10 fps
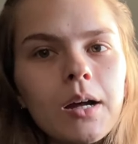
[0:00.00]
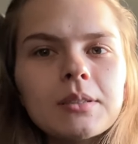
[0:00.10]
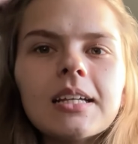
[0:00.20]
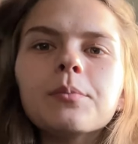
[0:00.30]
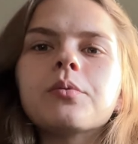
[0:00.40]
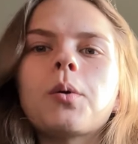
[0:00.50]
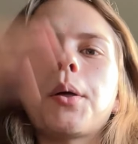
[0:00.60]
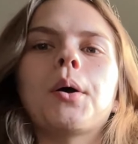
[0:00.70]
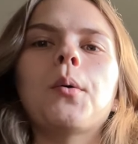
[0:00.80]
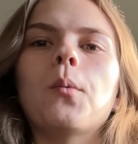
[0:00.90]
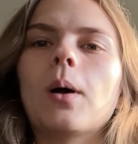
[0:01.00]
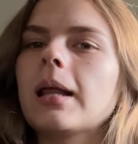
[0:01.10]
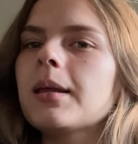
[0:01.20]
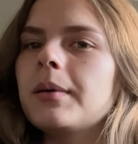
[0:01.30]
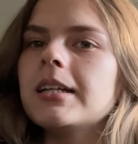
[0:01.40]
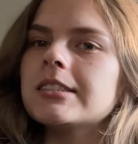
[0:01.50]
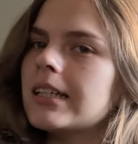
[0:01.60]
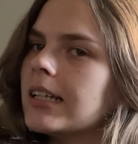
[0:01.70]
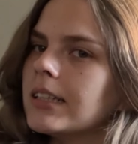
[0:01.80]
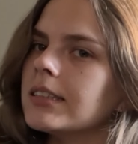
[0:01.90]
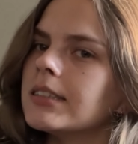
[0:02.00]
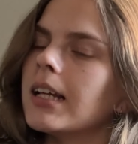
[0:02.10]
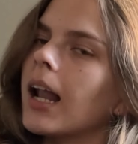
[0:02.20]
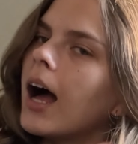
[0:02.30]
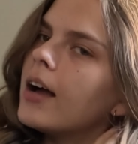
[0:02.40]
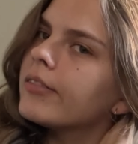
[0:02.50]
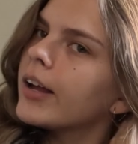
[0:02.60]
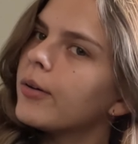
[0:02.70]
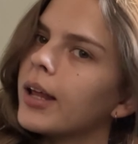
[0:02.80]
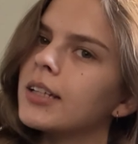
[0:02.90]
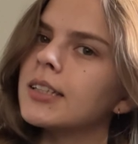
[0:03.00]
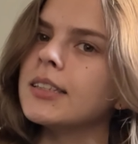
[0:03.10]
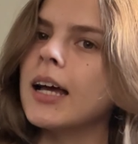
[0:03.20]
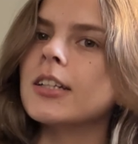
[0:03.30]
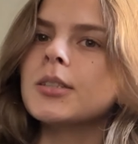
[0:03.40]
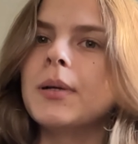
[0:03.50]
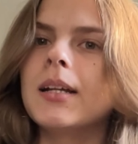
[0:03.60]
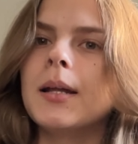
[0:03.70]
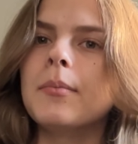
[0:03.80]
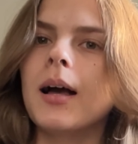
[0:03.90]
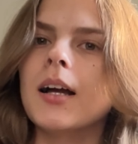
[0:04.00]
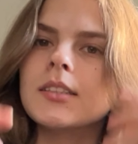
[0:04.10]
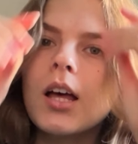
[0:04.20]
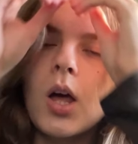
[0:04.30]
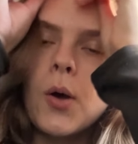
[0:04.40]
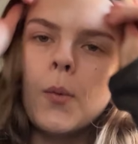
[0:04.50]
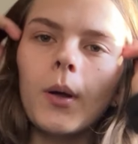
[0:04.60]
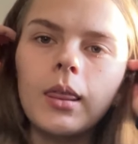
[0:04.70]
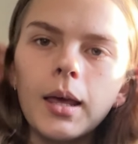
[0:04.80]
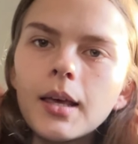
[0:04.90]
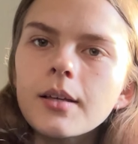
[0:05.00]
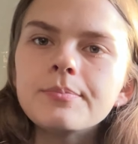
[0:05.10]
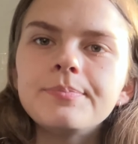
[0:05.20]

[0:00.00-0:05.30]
I was saying before though, one of the biggest things that I've noticed that's actually made an impact with like